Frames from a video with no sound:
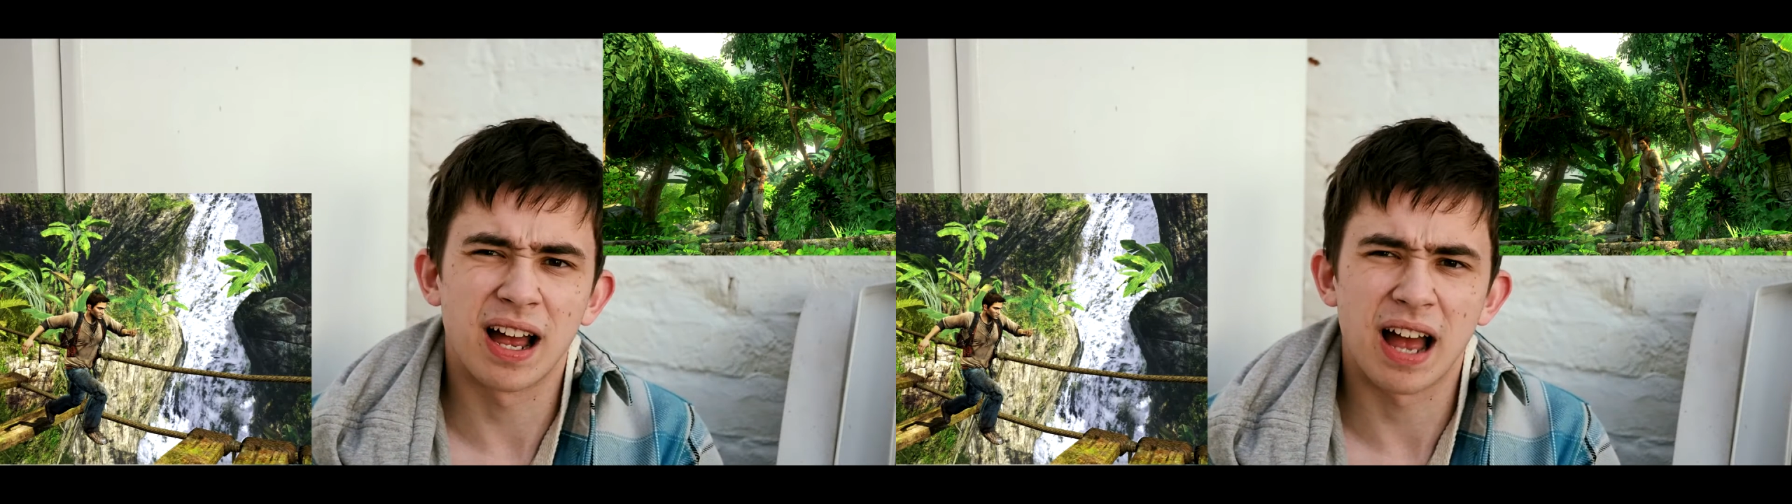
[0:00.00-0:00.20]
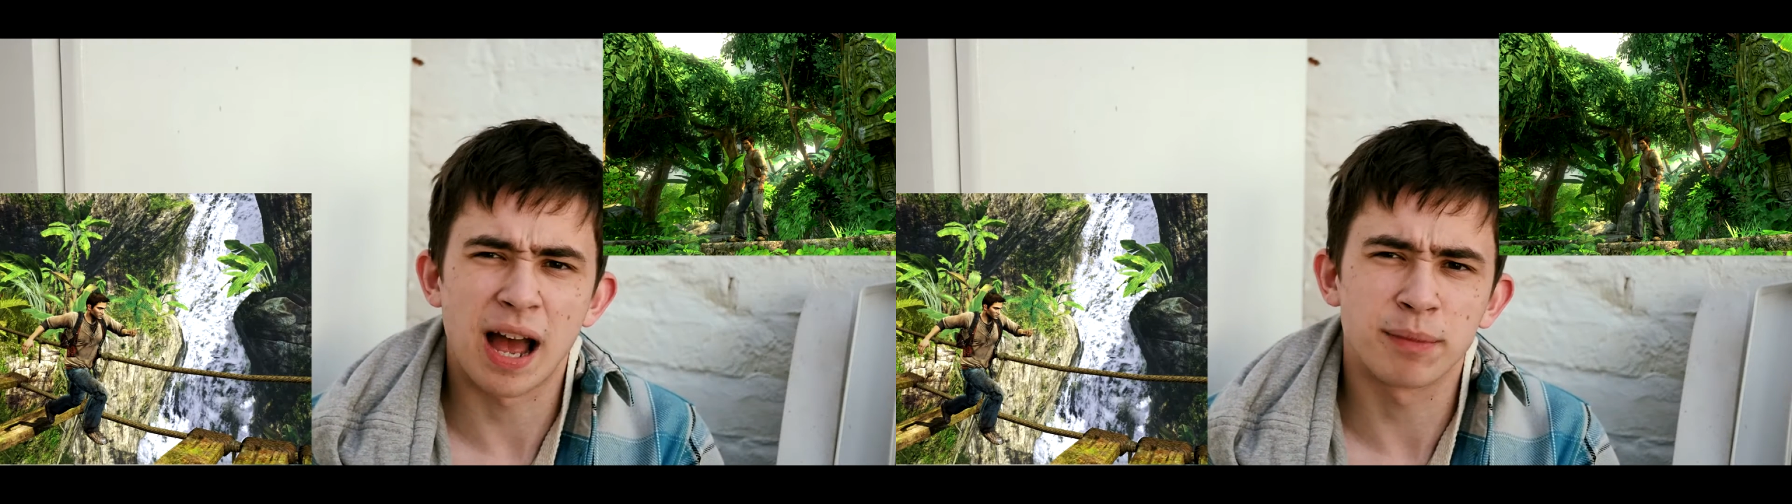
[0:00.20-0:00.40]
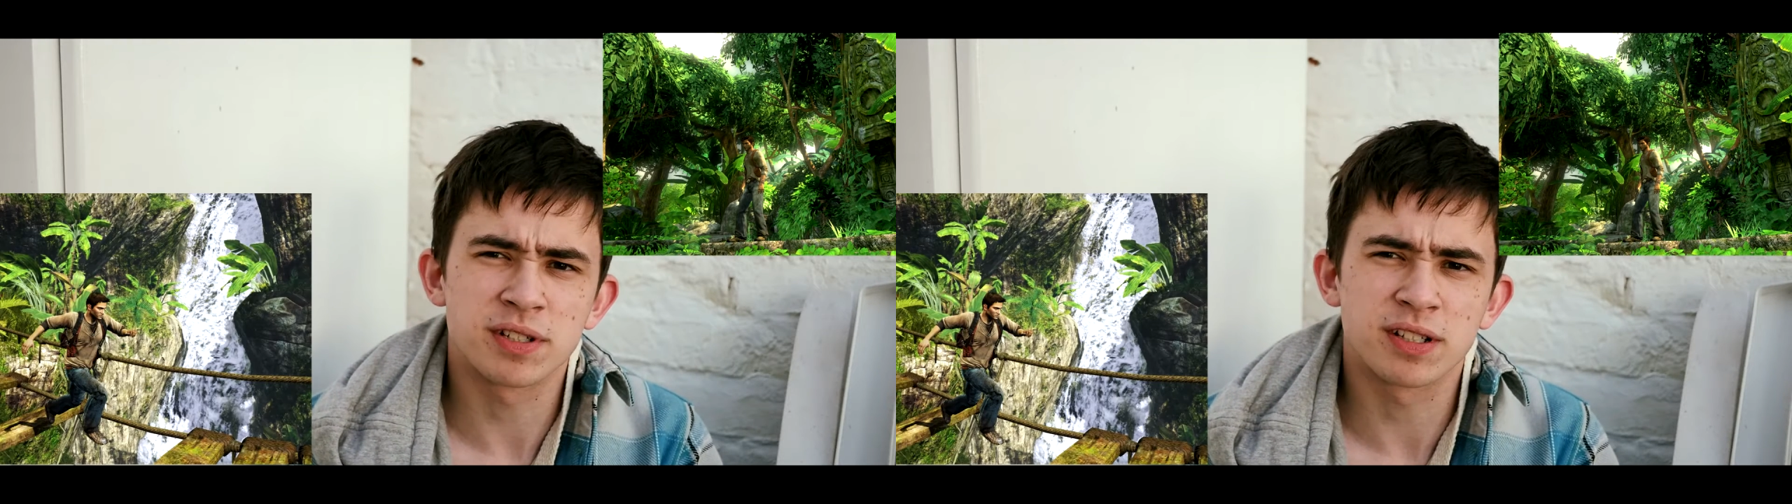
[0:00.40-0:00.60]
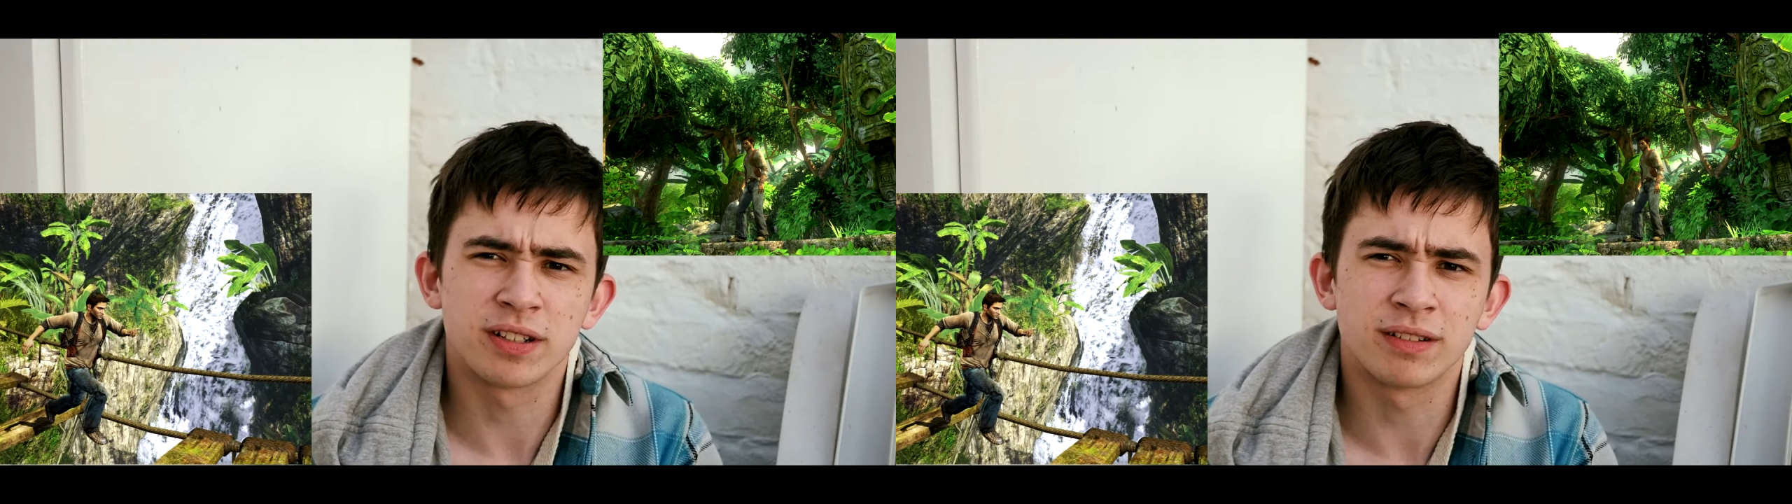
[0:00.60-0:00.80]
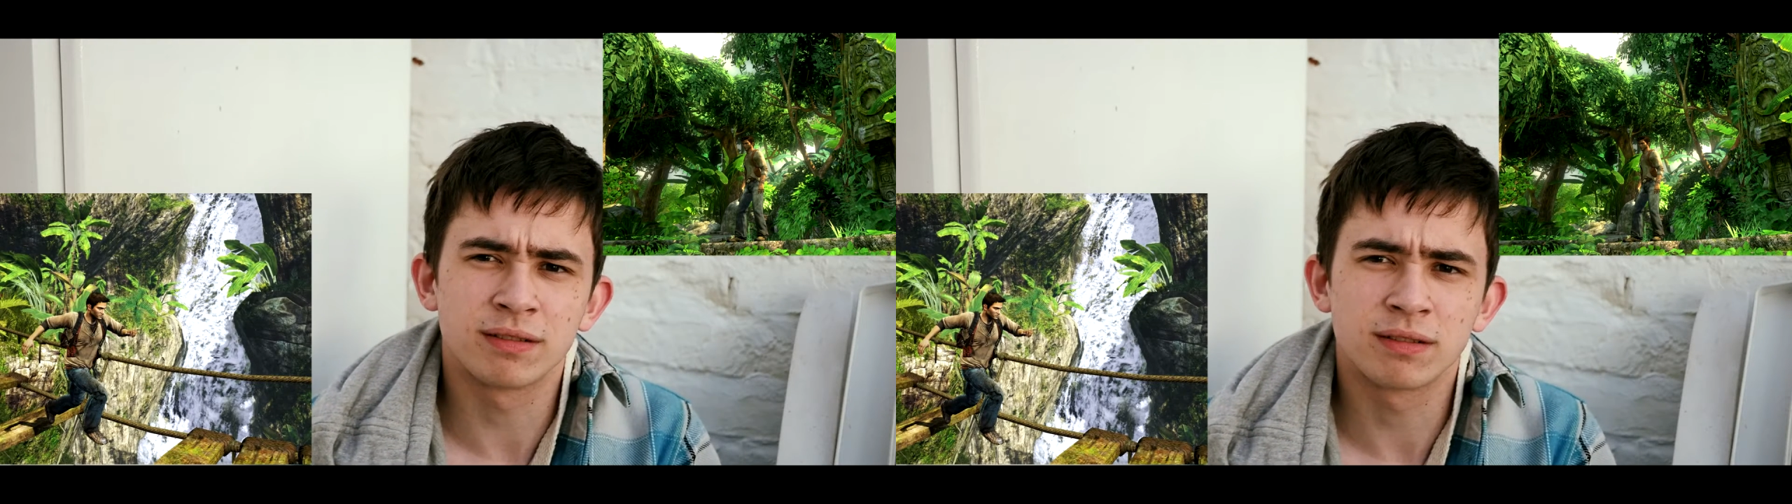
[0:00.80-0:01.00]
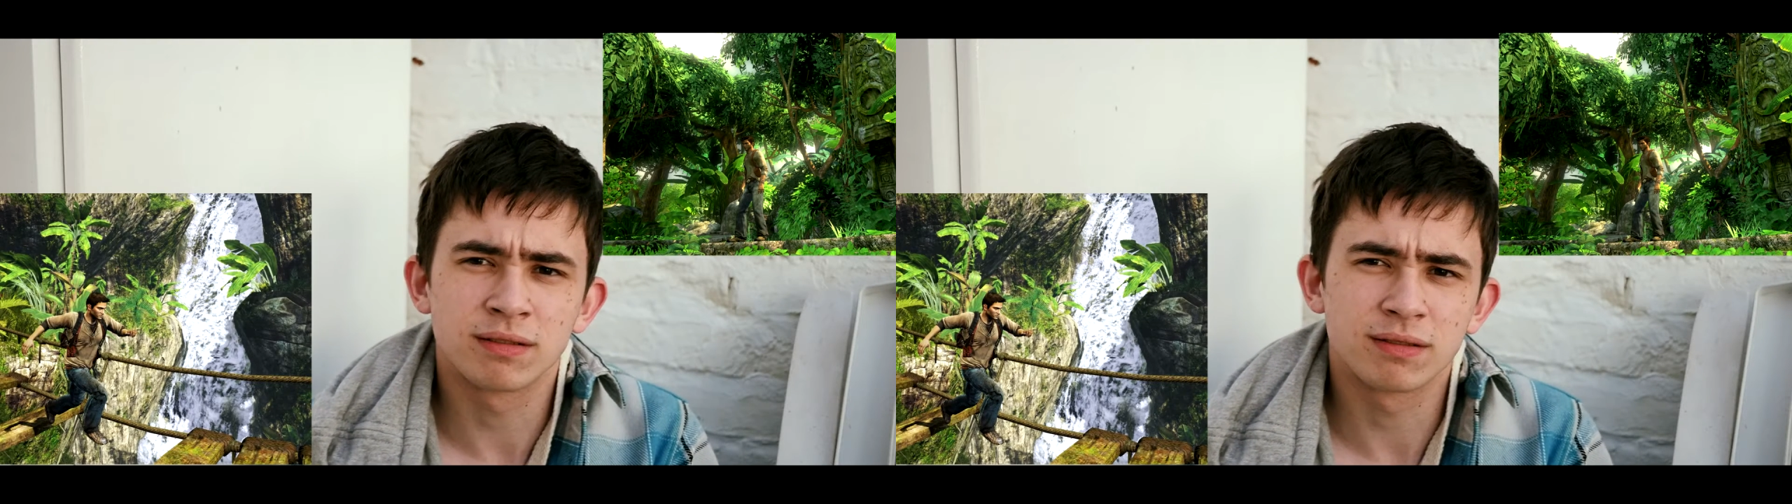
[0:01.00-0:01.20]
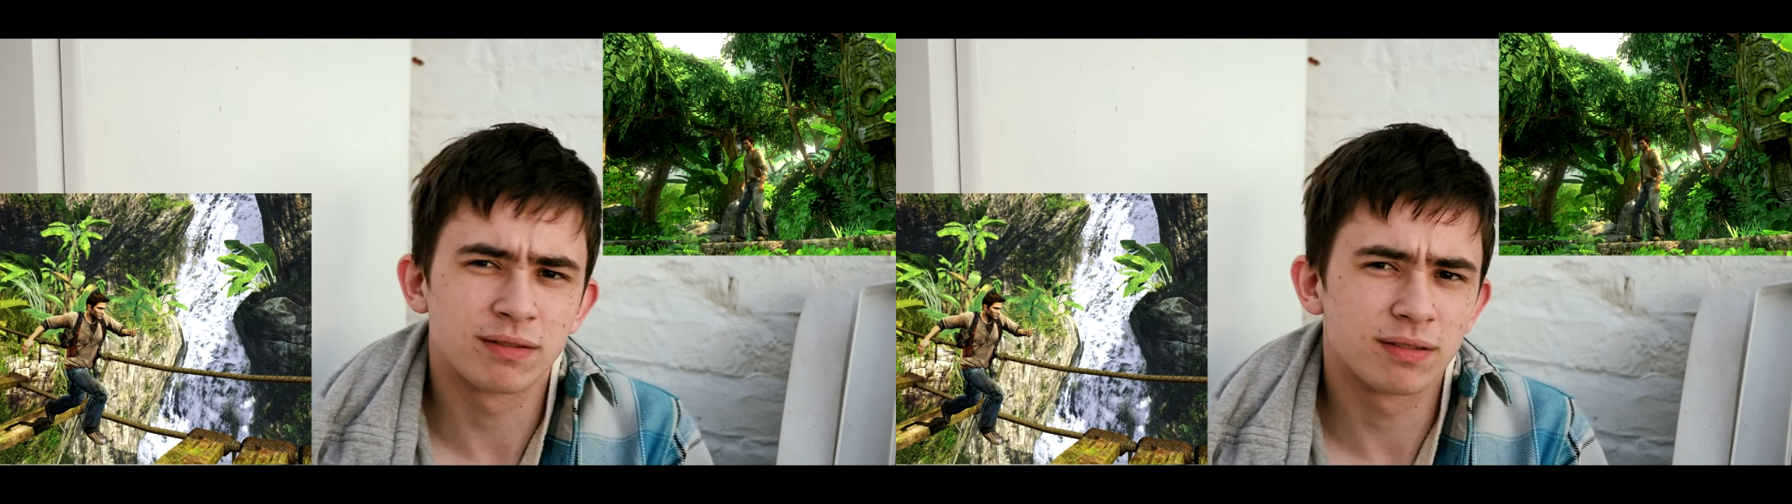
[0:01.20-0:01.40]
Amazon